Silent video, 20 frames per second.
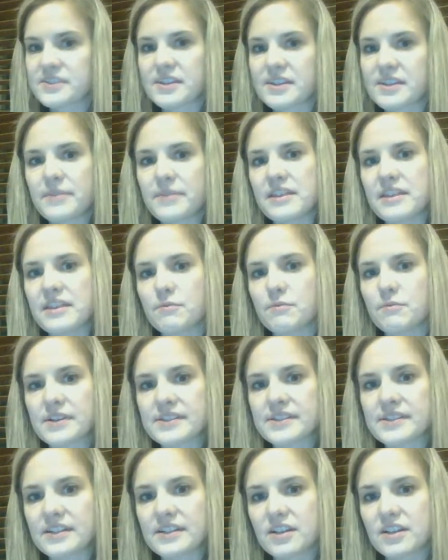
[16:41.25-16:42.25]
this was something
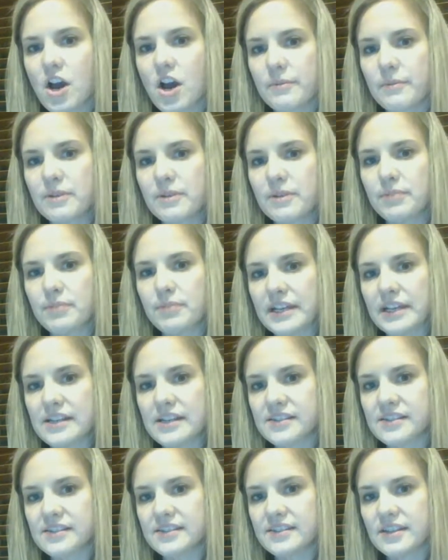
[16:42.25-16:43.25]
that wasn't
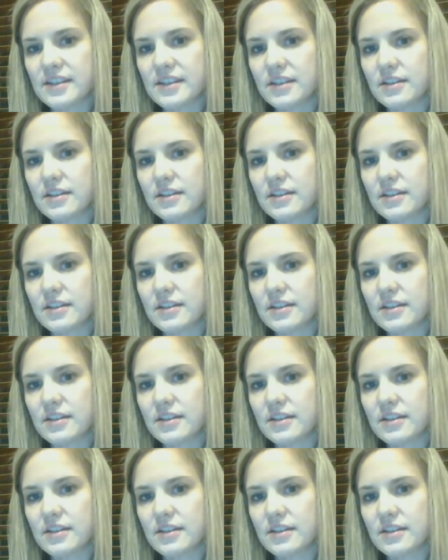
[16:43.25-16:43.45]
commonplace